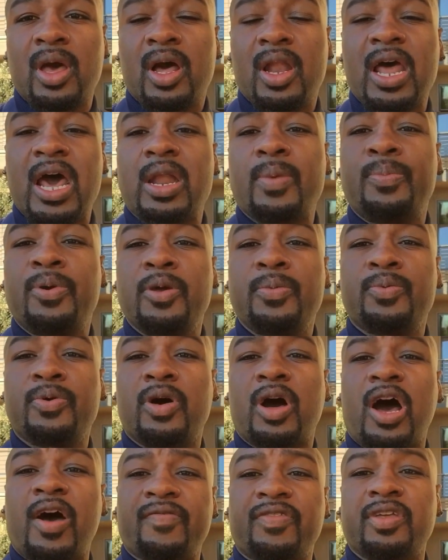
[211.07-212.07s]
A lot of people
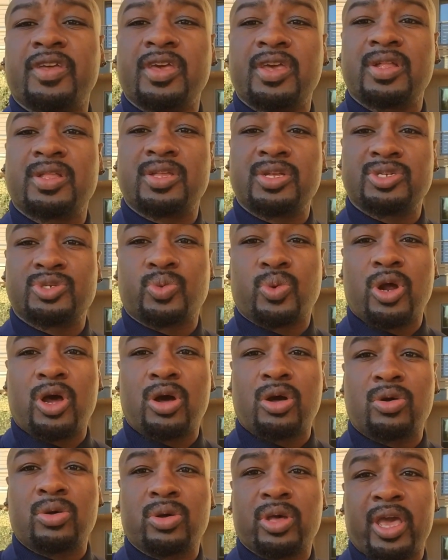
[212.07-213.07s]
often get this
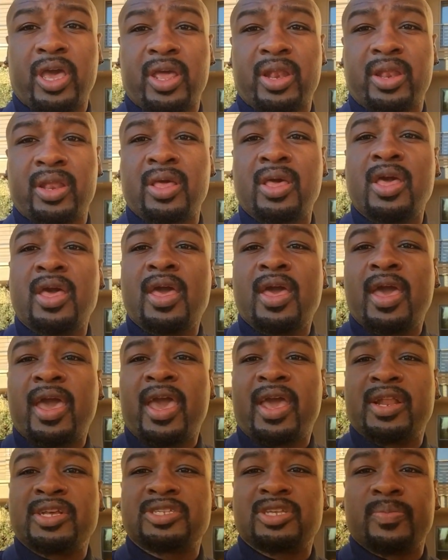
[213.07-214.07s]
wrong, and
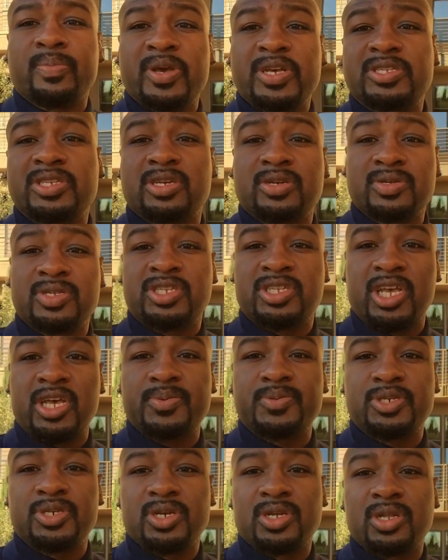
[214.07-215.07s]
it's a
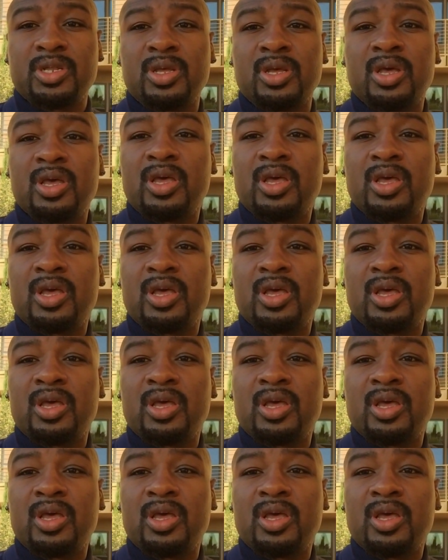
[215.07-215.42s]
misconception,